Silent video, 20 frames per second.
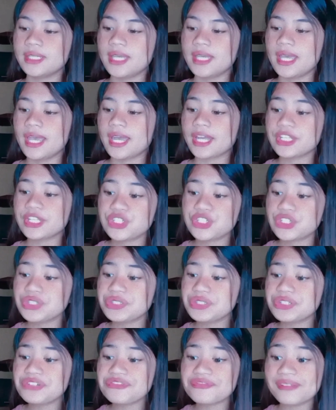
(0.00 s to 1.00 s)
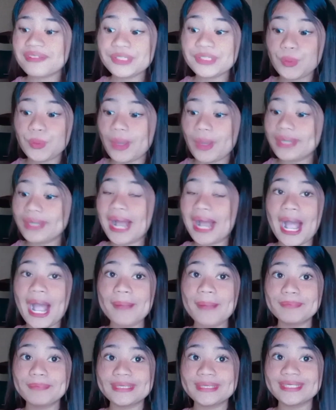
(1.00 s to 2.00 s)
And she felt quite
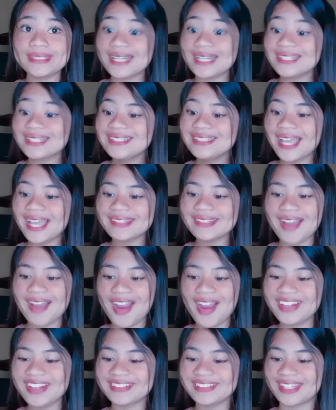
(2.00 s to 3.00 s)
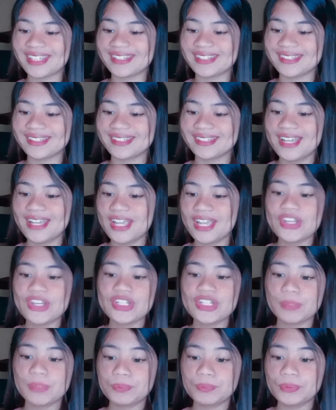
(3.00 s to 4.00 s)
happy and light-hearted.
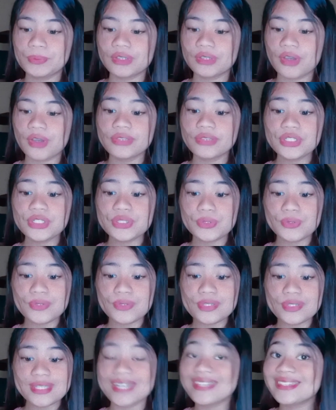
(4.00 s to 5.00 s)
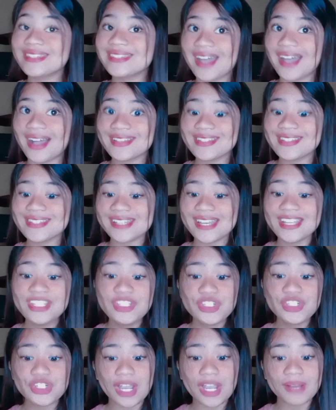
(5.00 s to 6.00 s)
She put on the shoes and danced and
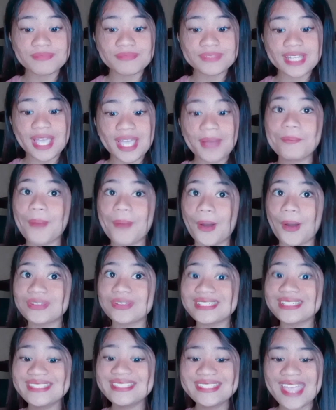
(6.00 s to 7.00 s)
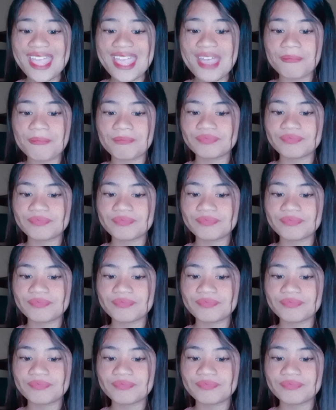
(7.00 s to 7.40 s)
jumped about in them.